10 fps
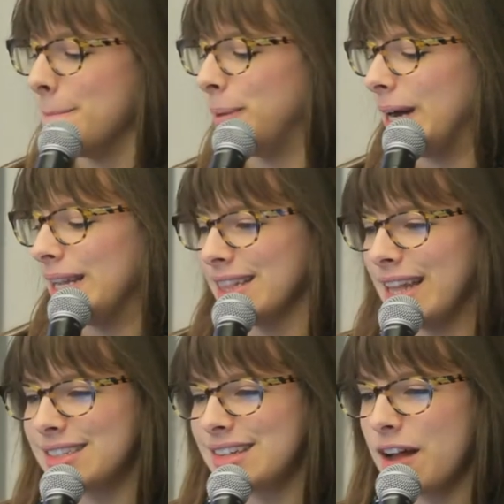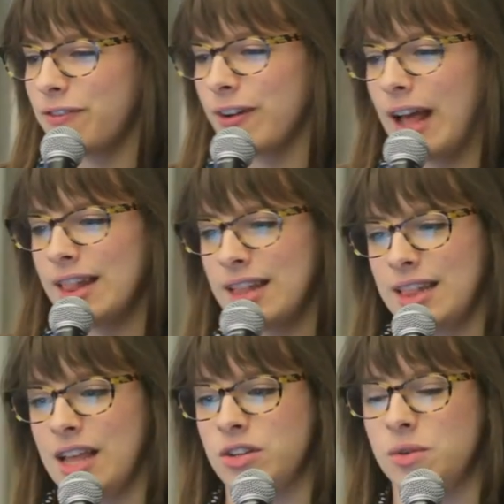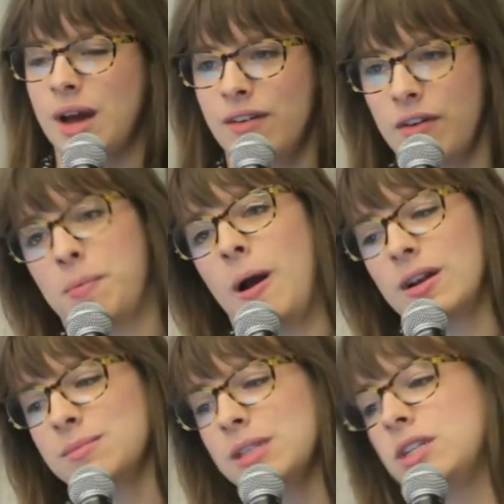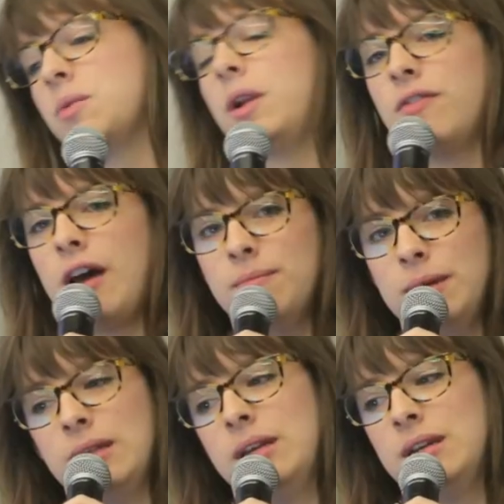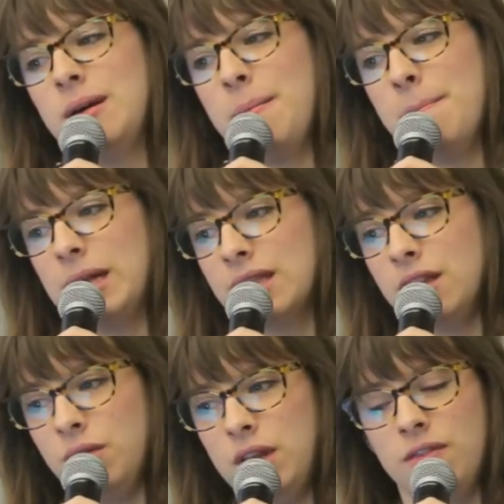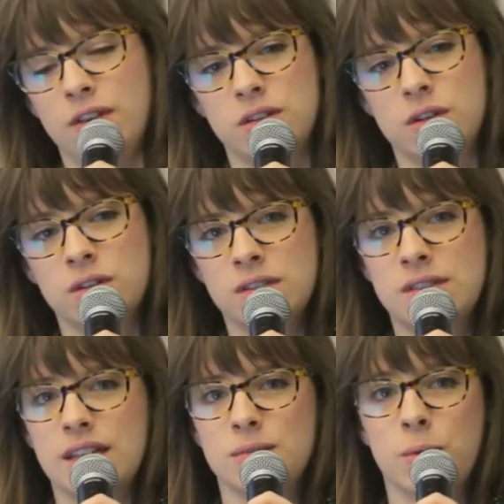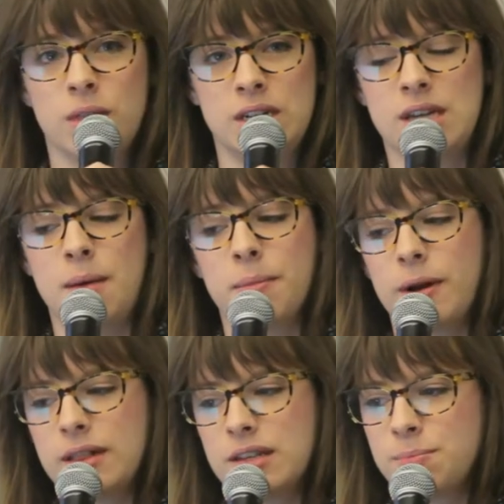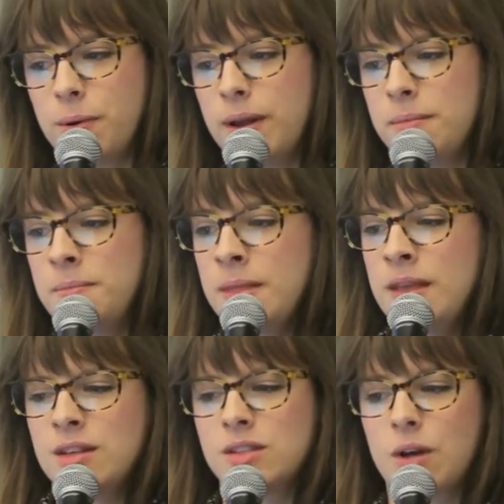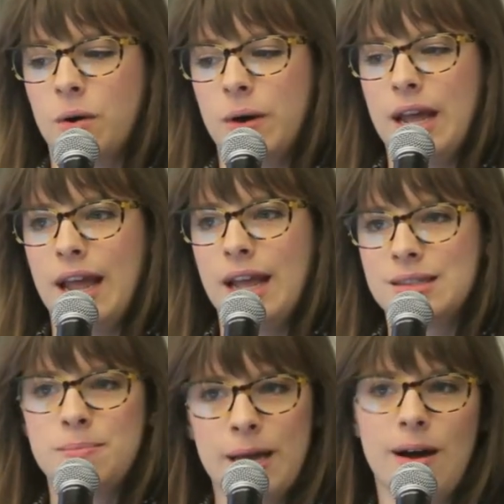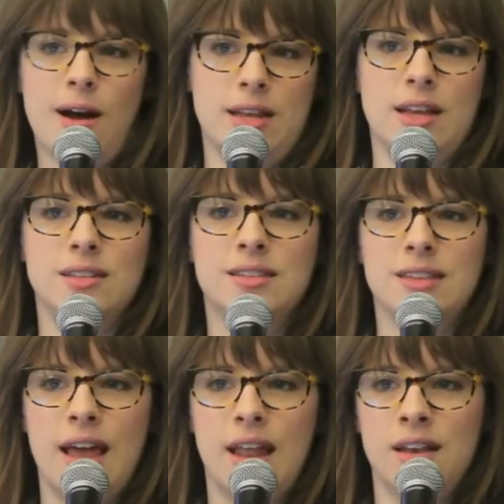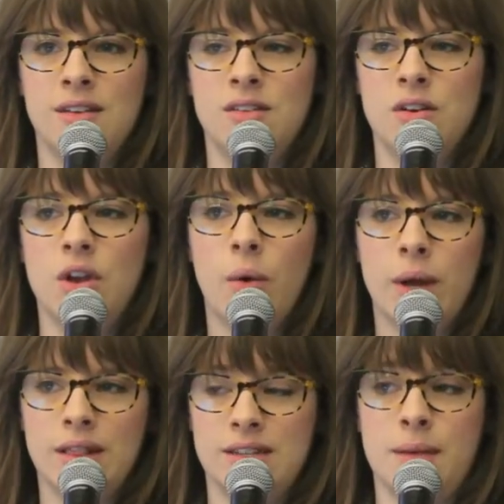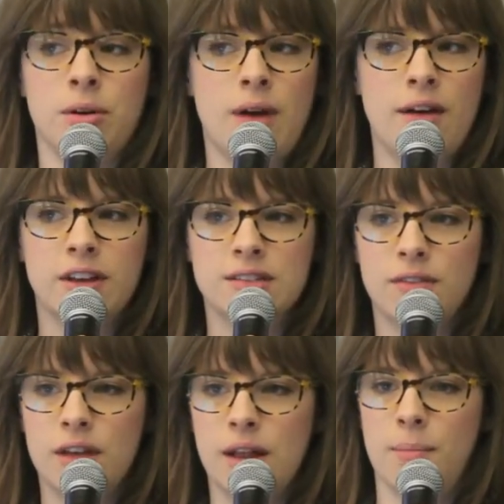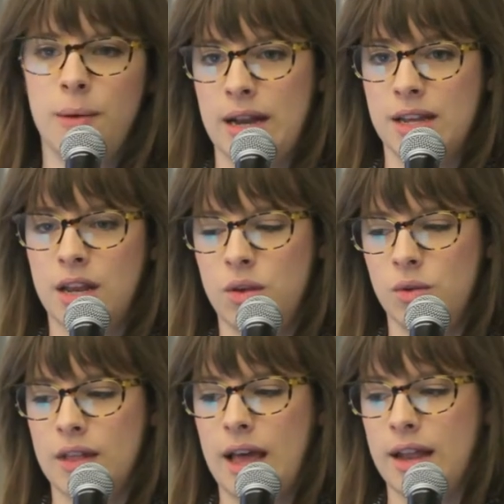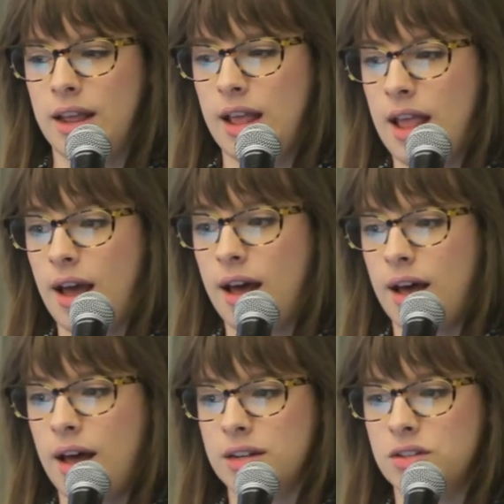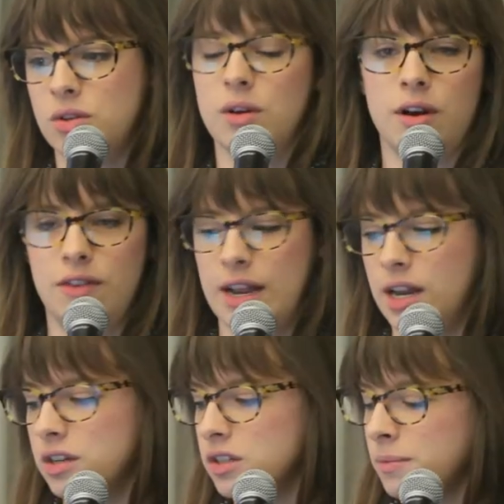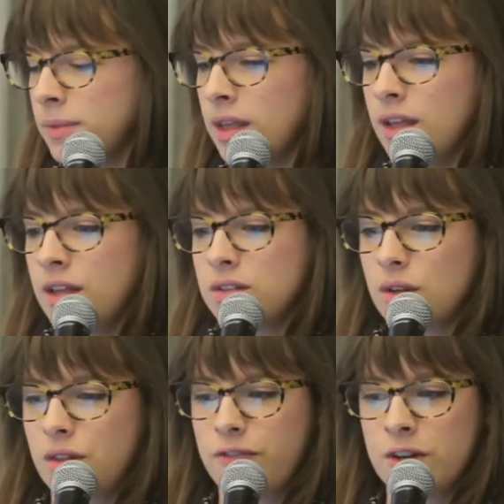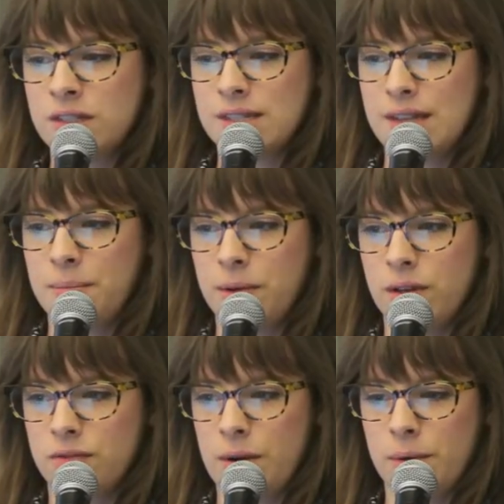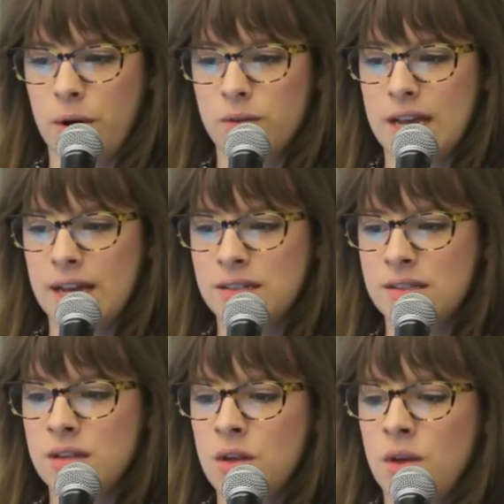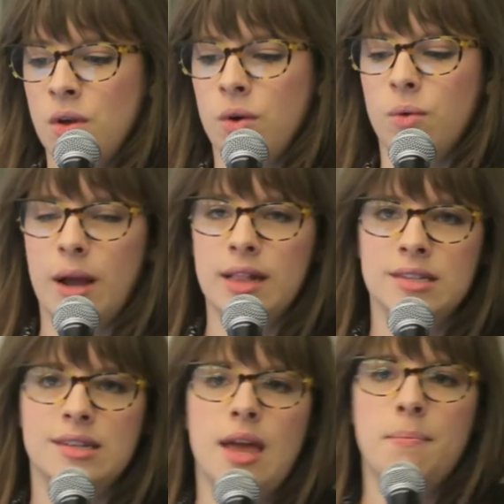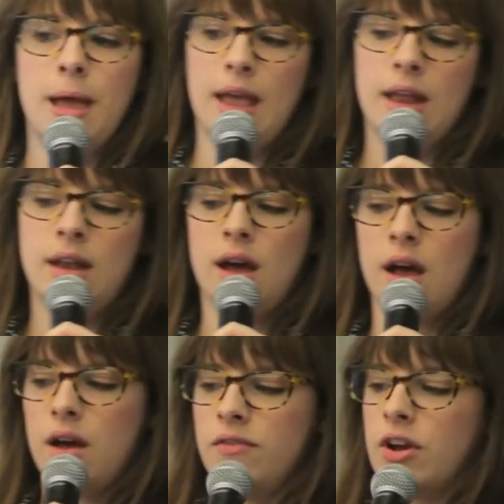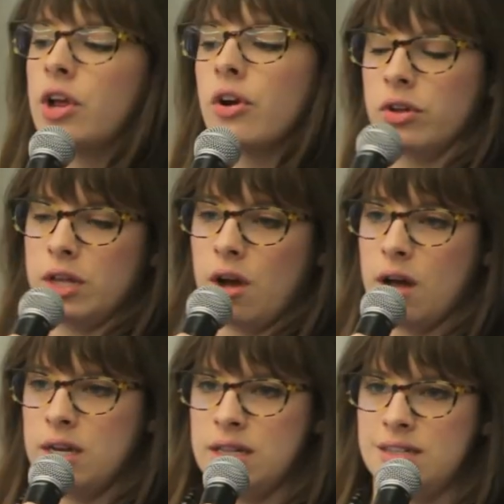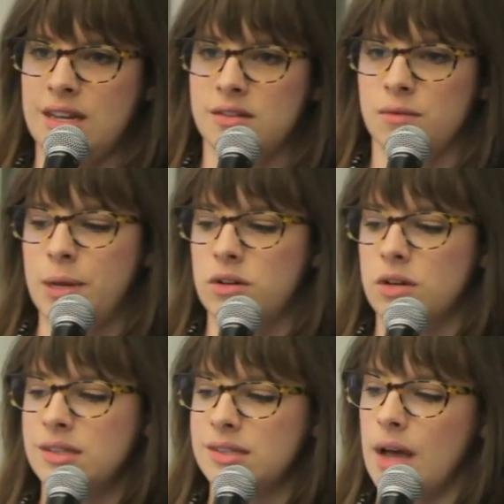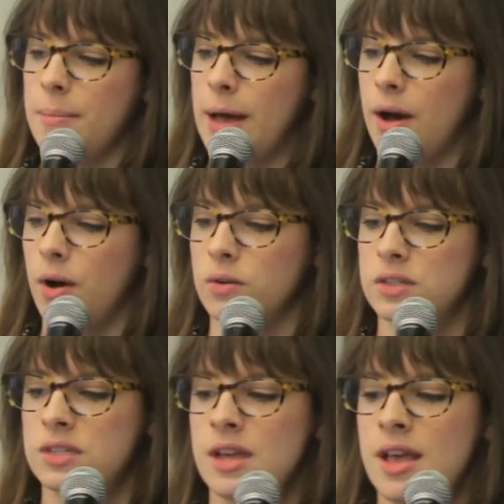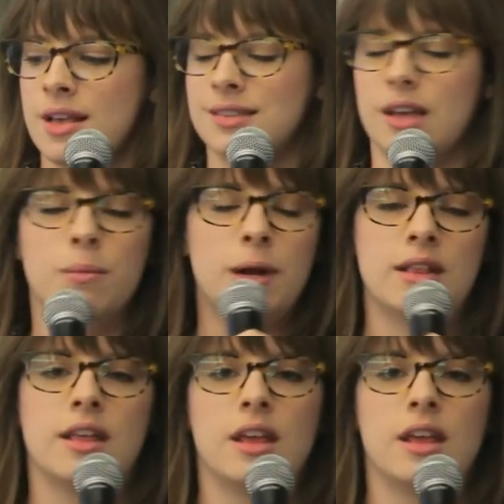But let's not forget that they do have approximately 25 million monthly unique visitors. That's more than Tumblr at this point. So it's a big audience. And knowing the demographics of it, a brand can use that uh, to their advantage. So the first example is from Kotex who ran this campaign uh, very early on in the days of Pinterest about celebrating the